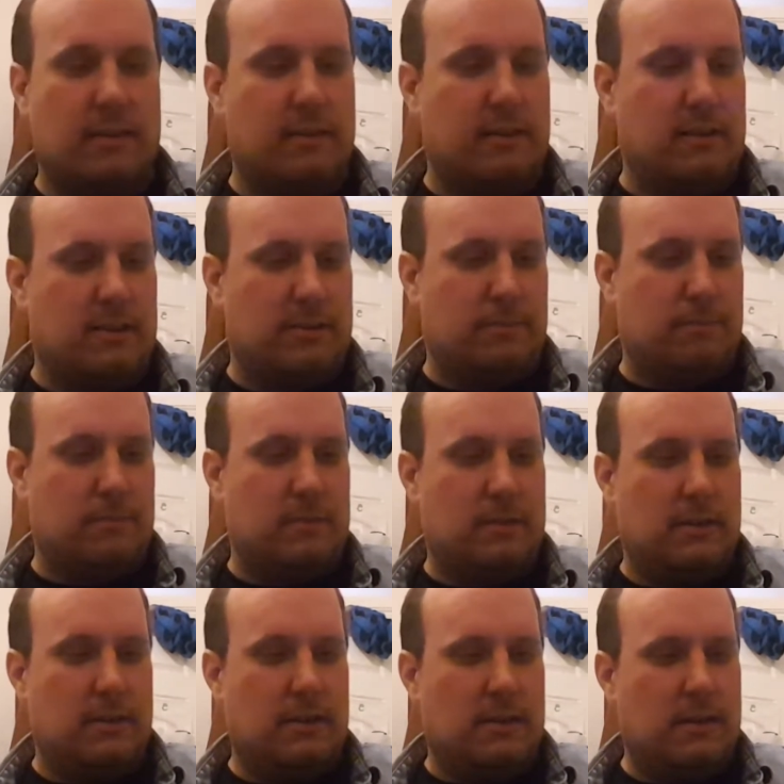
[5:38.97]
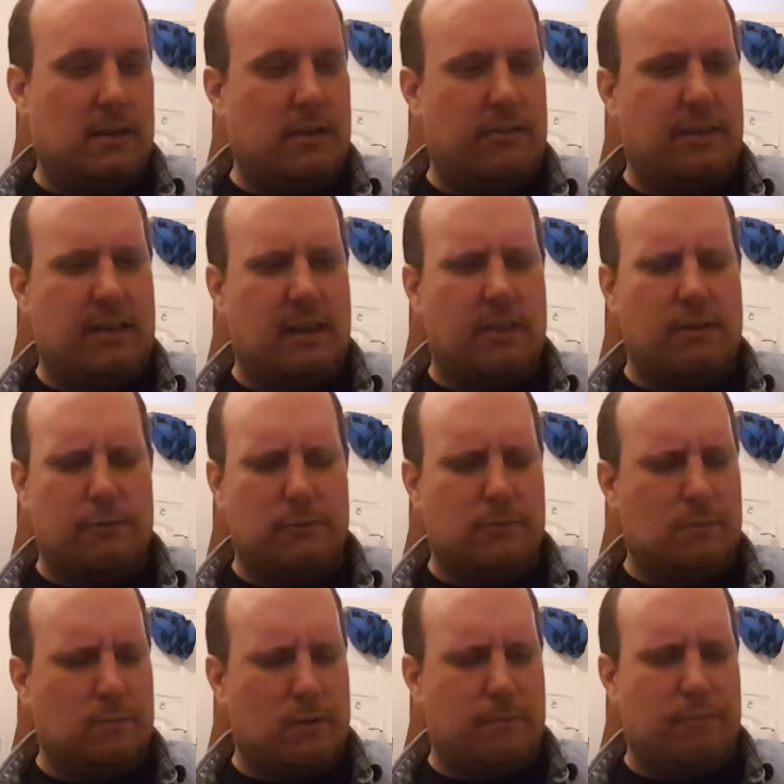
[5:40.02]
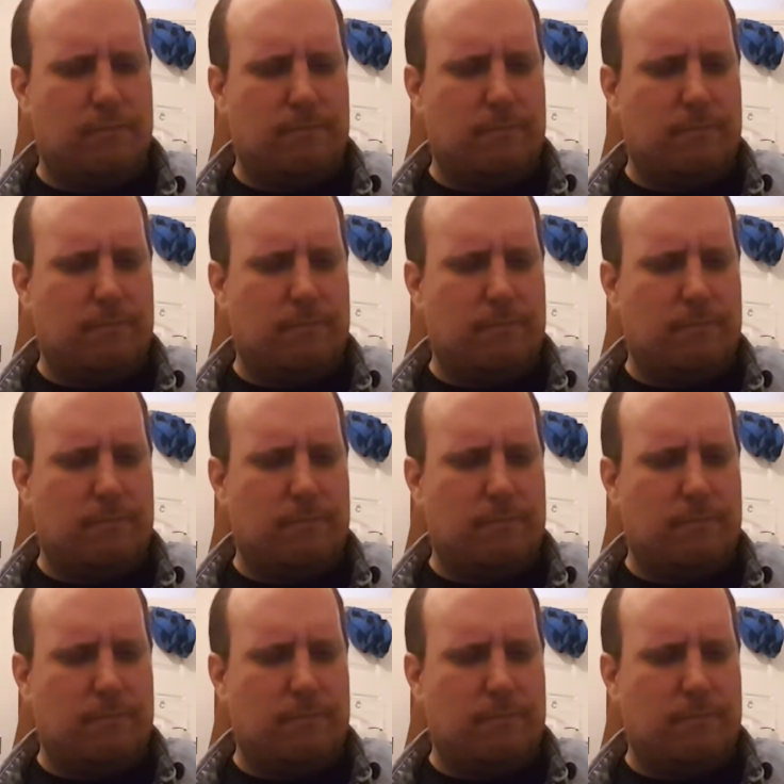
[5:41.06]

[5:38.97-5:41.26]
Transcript: I think the others were